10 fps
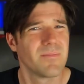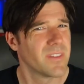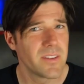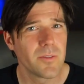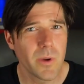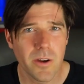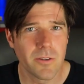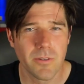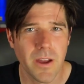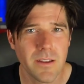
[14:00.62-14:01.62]
This is
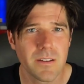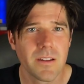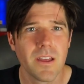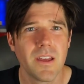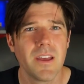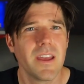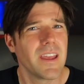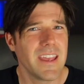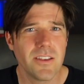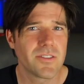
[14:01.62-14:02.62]
weird, right?
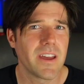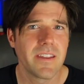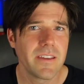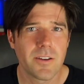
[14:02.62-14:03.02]
Each side of the